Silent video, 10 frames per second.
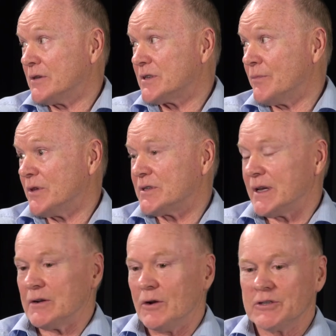some of the
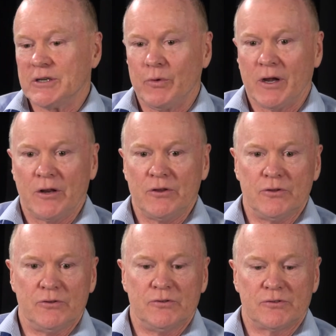technology we're going to
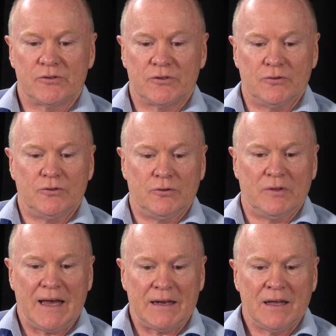use to do
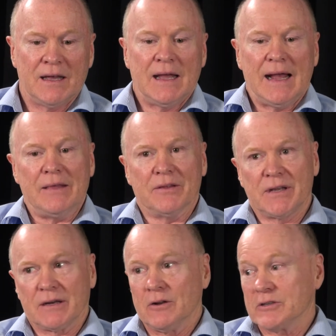that, and the
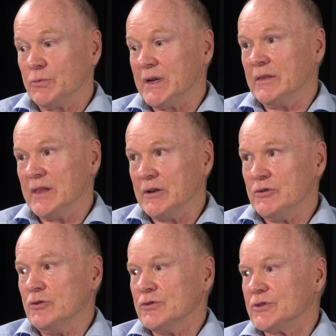technology we can then
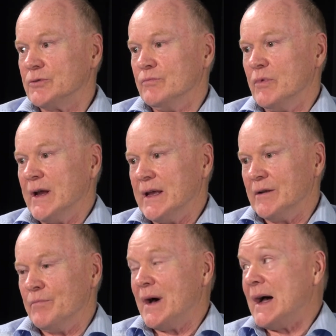use to brand
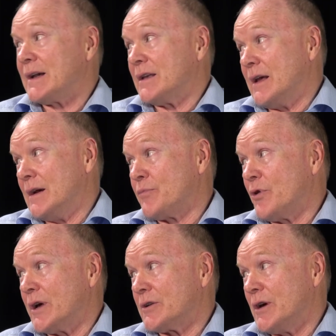and market our
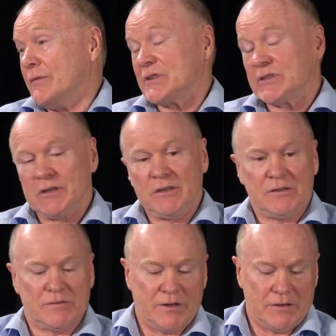product
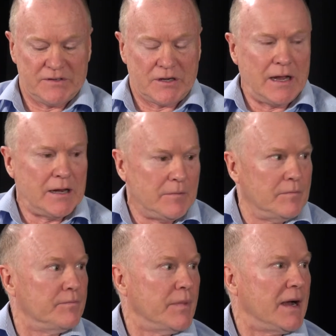overseas,
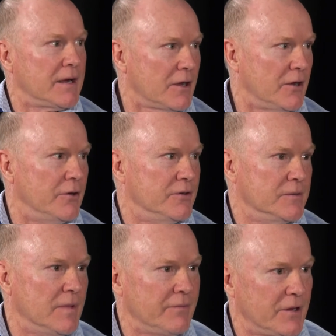scanning barcodes
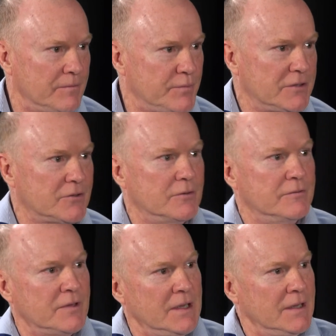and having a picture
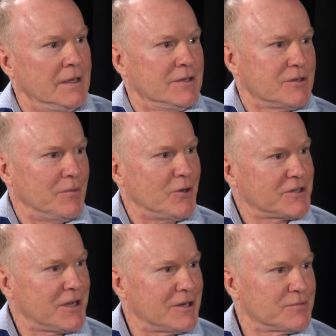of some
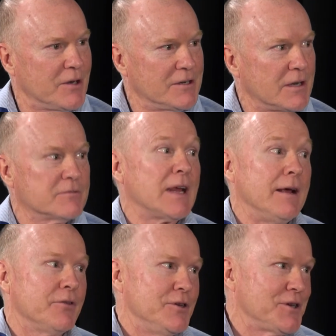nice Alice Springs,
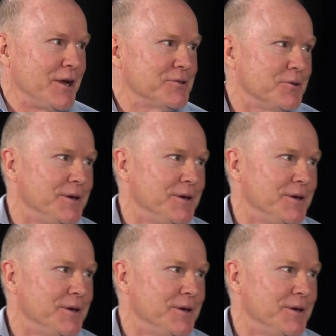southeast country.